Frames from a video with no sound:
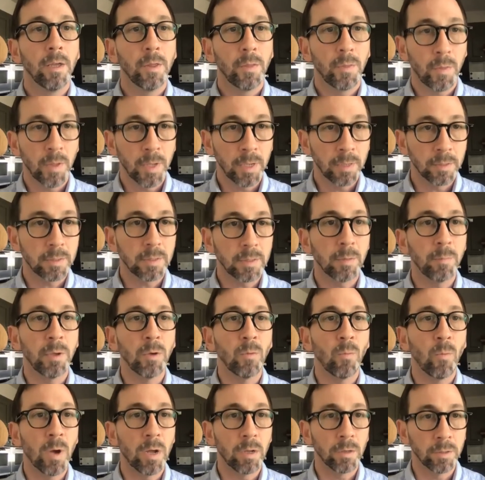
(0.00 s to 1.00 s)
things to be
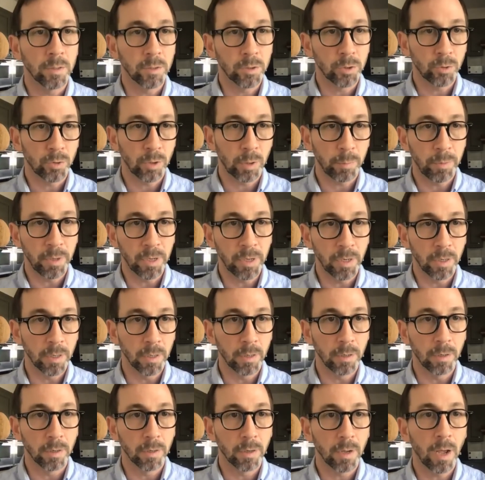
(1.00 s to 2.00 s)
well
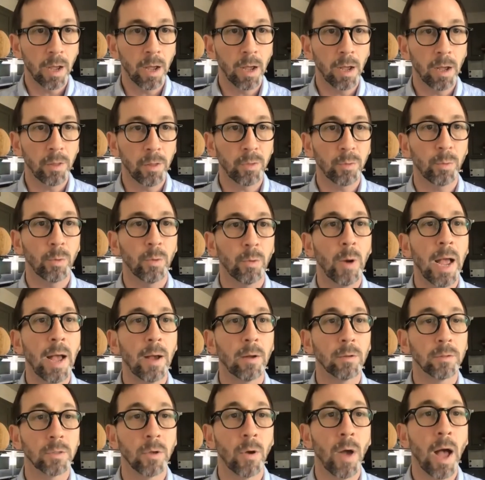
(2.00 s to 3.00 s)
distributed uh,
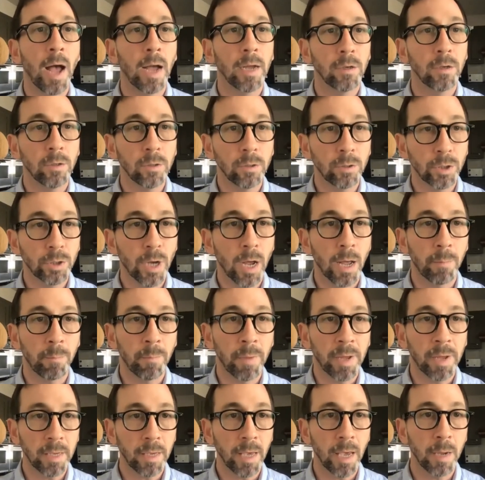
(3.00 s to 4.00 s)
throughout. So I do chop
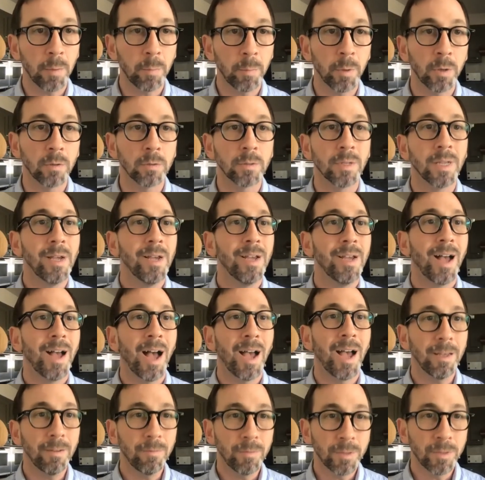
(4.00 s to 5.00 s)
my capers.
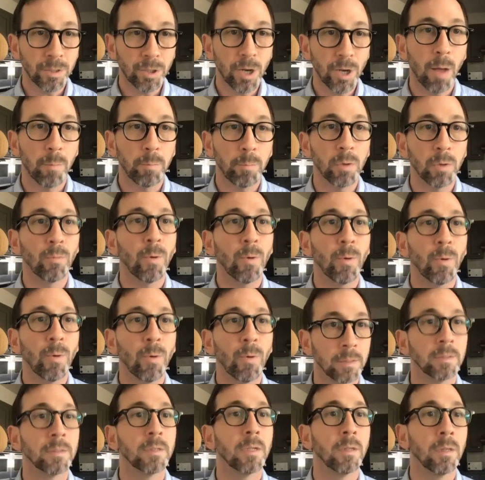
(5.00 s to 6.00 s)
I even chop the
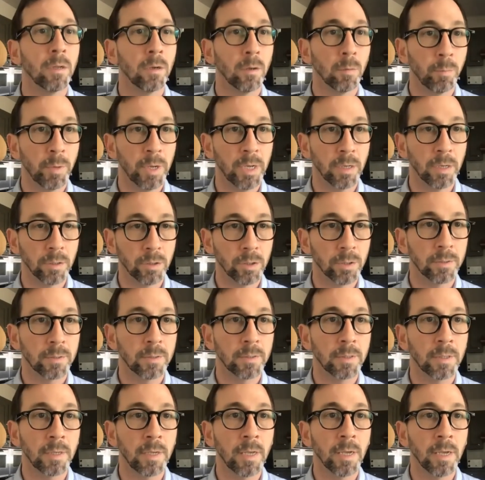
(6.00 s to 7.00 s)
raisins a little bit just
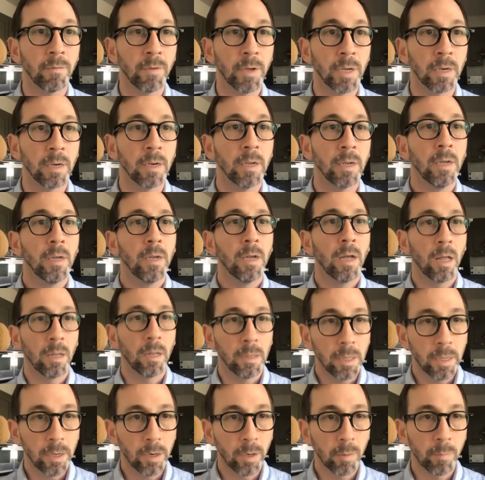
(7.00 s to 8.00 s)
to give it a
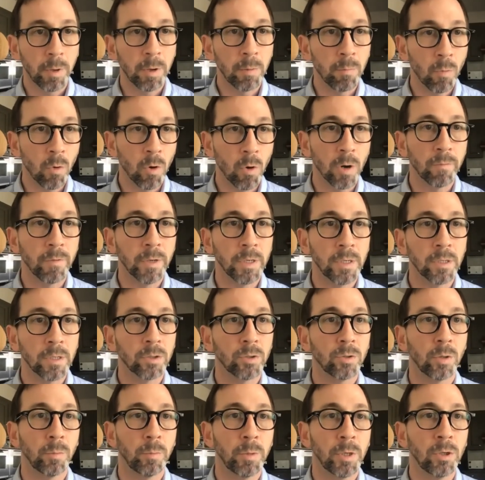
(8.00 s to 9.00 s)
little bit more of a
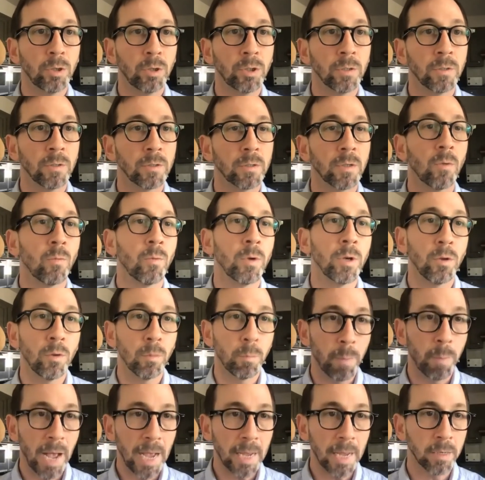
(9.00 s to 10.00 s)
distribution. So when you
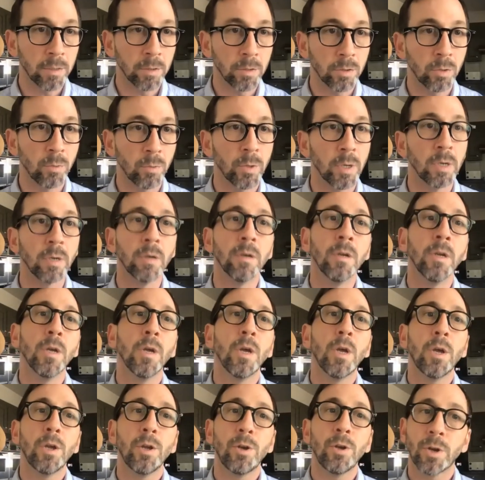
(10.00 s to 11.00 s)
bite into it,
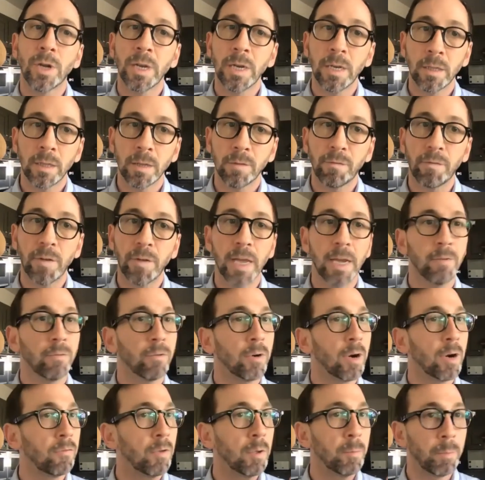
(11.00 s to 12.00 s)
you're getting the
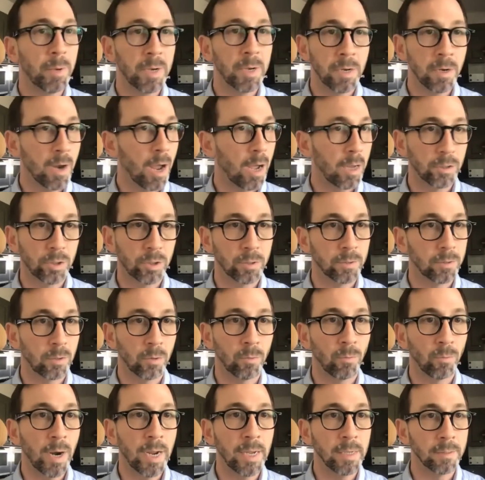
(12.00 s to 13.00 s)
flavor of it, but not just a
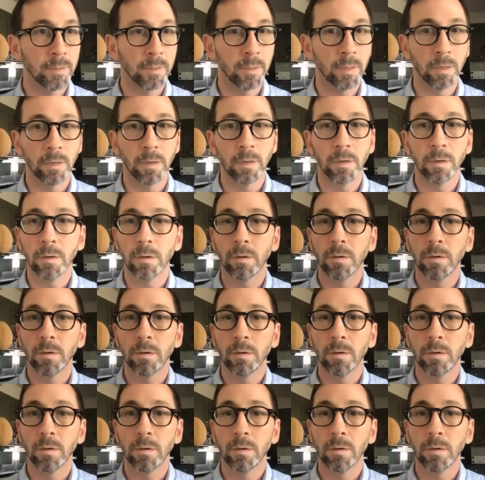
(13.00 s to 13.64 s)
raisin.